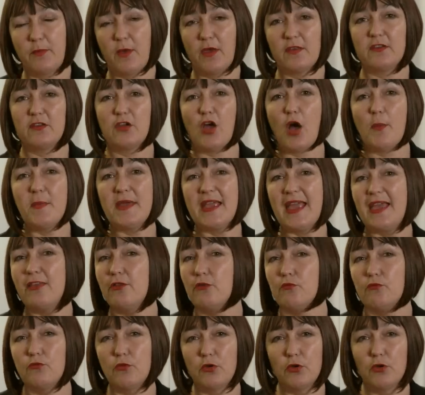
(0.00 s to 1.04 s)
person coming in
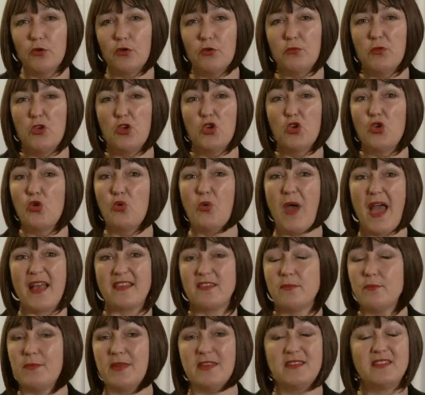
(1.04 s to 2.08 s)
the room who
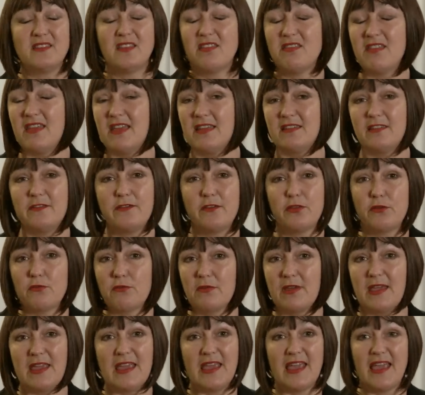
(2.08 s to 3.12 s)
hasn't been to the theatre for
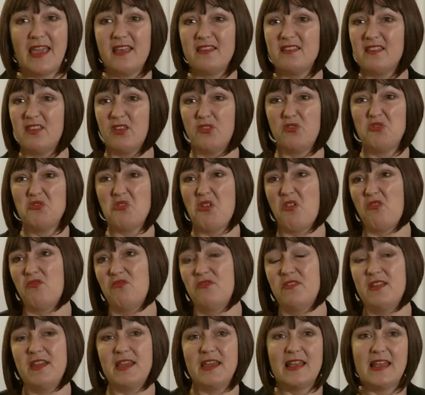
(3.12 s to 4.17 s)
3 years, who's not
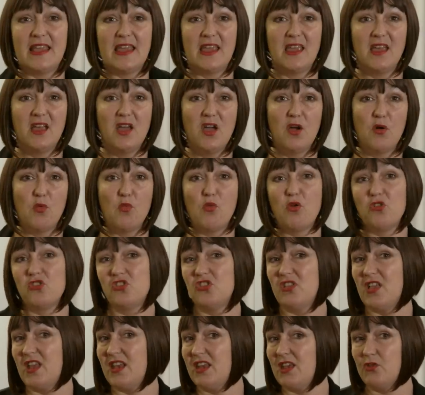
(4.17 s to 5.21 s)
really
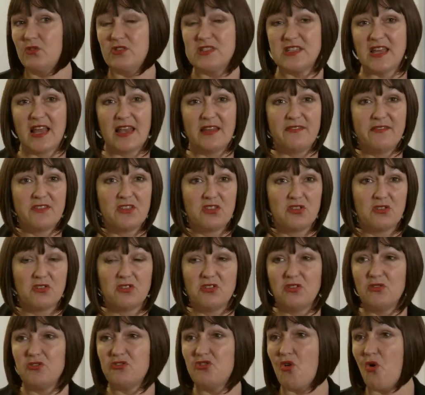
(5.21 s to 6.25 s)
watched any good television,
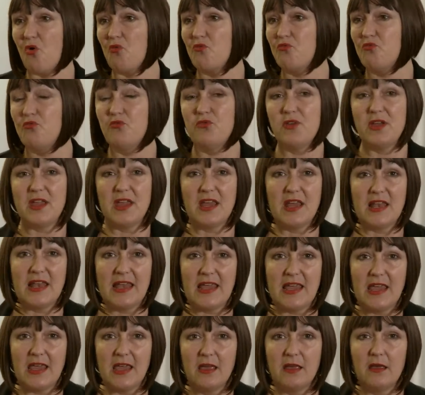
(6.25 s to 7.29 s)

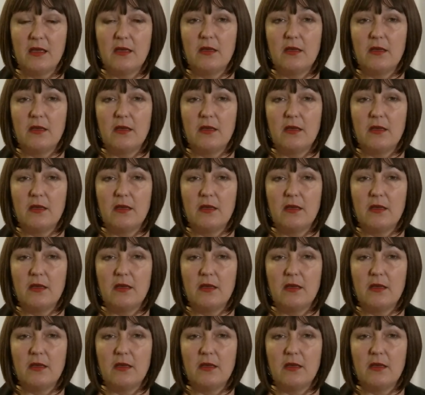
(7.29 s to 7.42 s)
they